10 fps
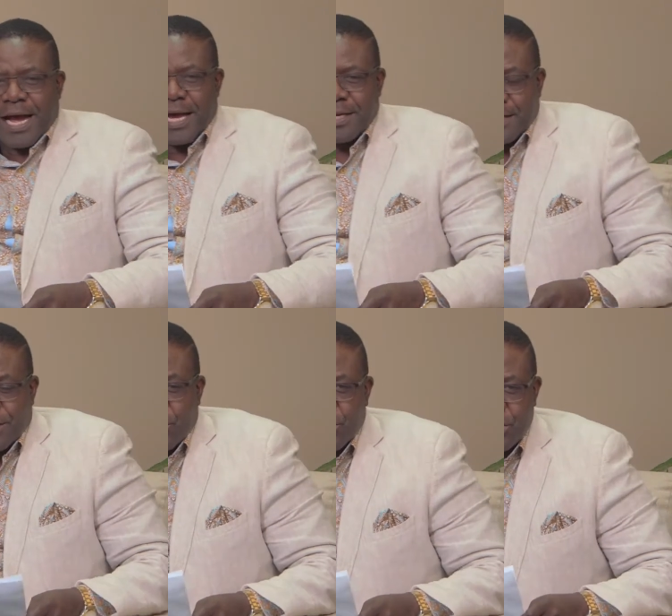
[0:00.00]
an
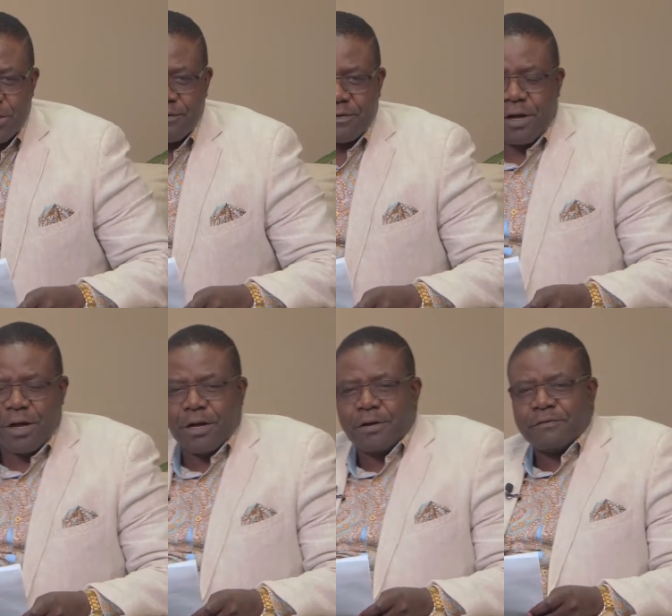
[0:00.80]
initiative
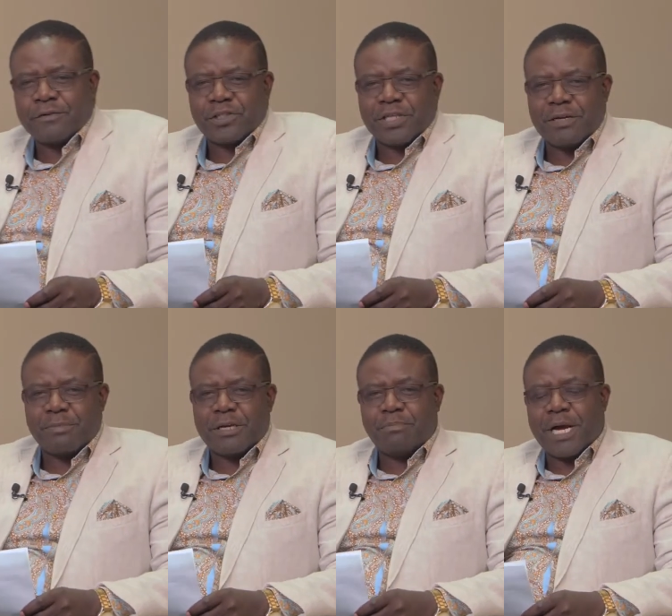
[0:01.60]
of
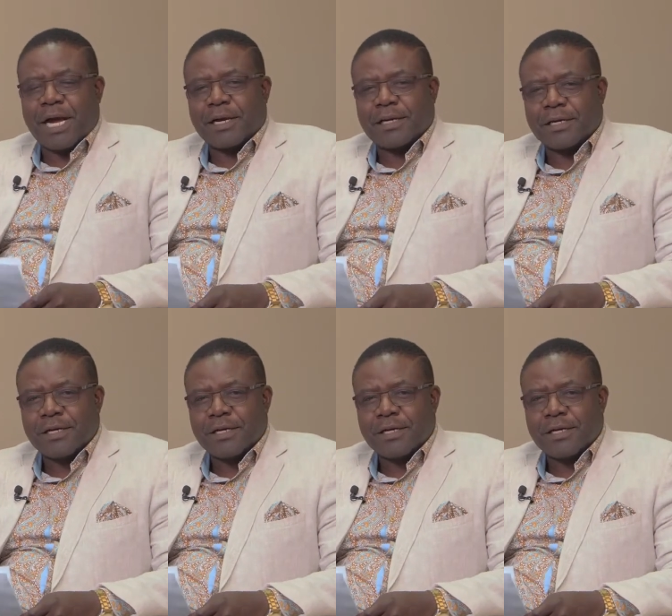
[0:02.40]
Stanbic Bank